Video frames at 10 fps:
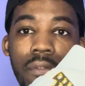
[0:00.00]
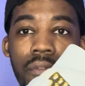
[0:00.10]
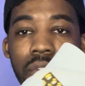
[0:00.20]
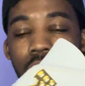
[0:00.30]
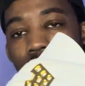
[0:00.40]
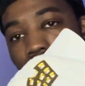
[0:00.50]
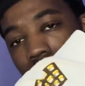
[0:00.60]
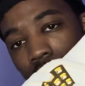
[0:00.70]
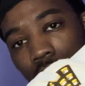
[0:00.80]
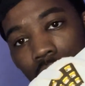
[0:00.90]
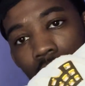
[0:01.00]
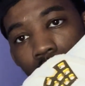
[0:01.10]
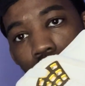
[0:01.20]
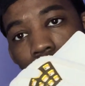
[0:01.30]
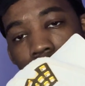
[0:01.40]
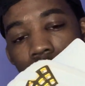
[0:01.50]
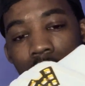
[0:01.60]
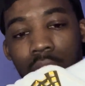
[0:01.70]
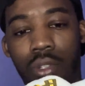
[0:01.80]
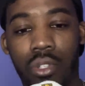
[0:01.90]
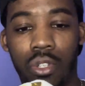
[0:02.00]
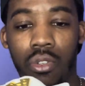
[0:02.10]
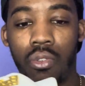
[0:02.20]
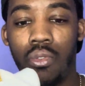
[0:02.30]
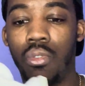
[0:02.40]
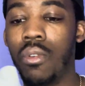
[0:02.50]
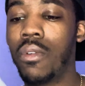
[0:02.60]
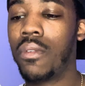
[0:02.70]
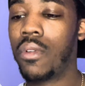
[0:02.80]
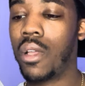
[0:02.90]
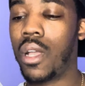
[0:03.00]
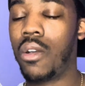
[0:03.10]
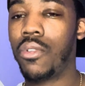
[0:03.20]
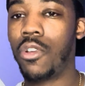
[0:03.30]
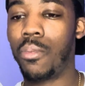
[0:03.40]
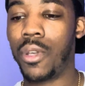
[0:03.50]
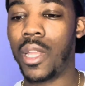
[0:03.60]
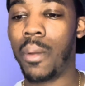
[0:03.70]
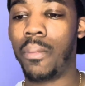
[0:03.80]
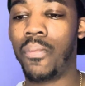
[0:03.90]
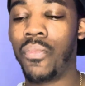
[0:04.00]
feels and whatnot. So I don't know, man. I'm